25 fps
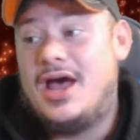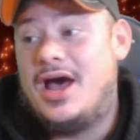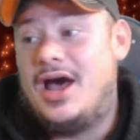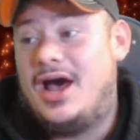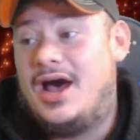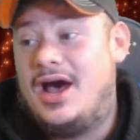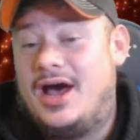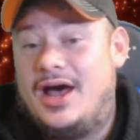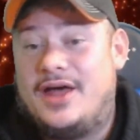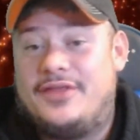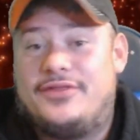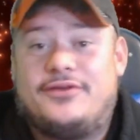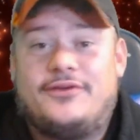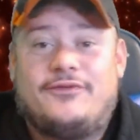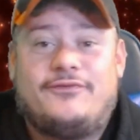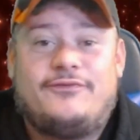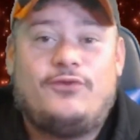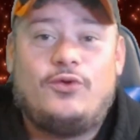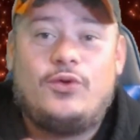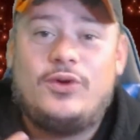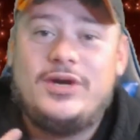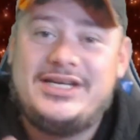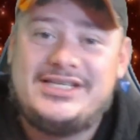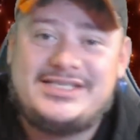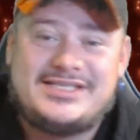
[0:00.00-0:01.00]
Uh, the
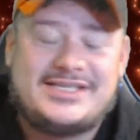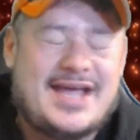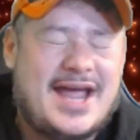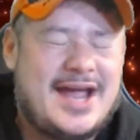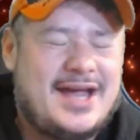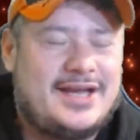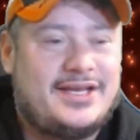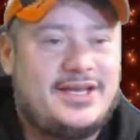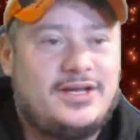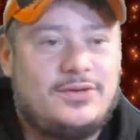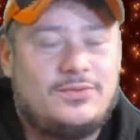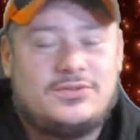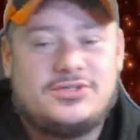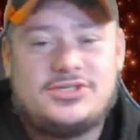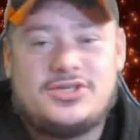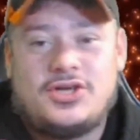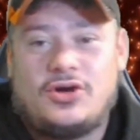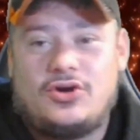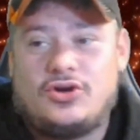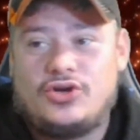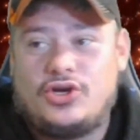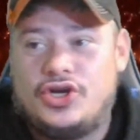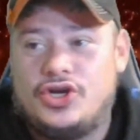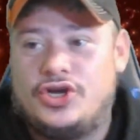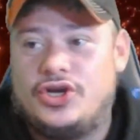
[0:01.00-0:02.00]
voice acting was
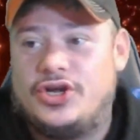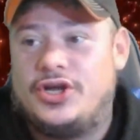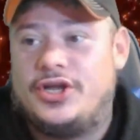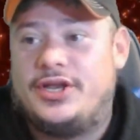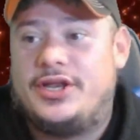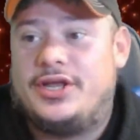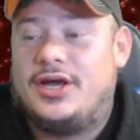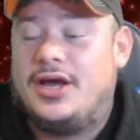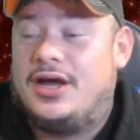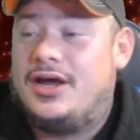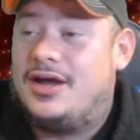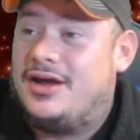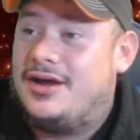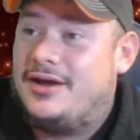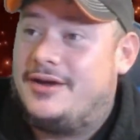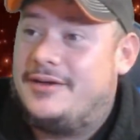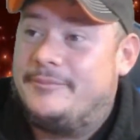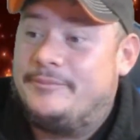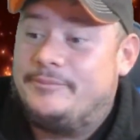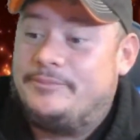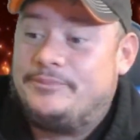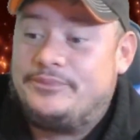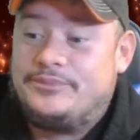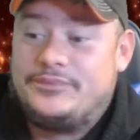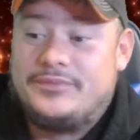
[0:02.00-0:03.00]
all good.
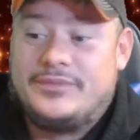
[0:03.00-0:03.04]
Um,